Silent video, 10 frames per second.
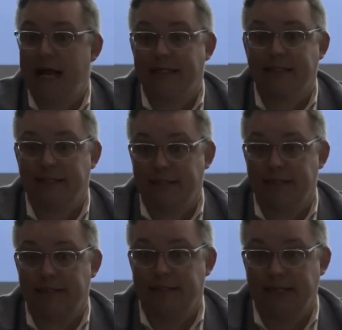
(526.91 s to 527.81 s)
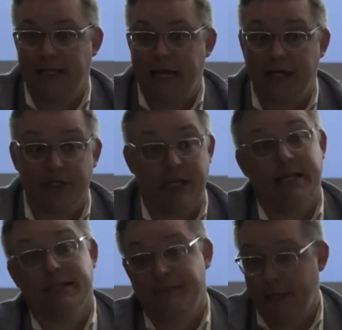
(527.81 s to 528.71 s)
asking cities to take action
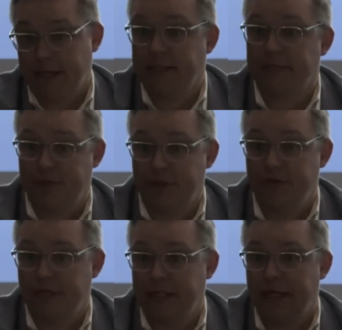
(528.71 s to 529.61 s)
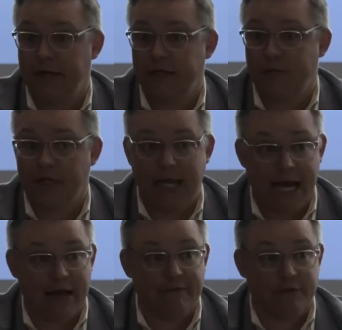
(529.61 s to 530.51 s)
and expecting them to in the areas where they
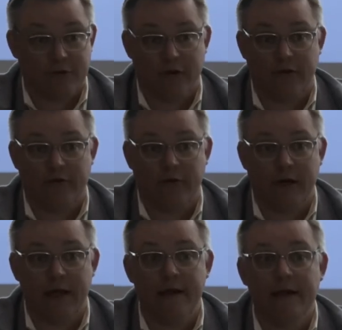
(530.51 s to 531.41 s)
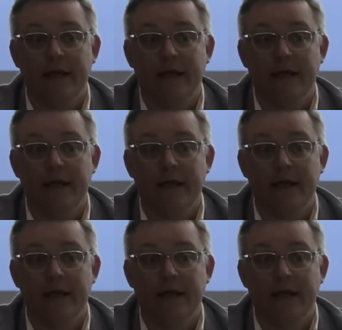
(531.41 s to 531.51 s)
have strong authority.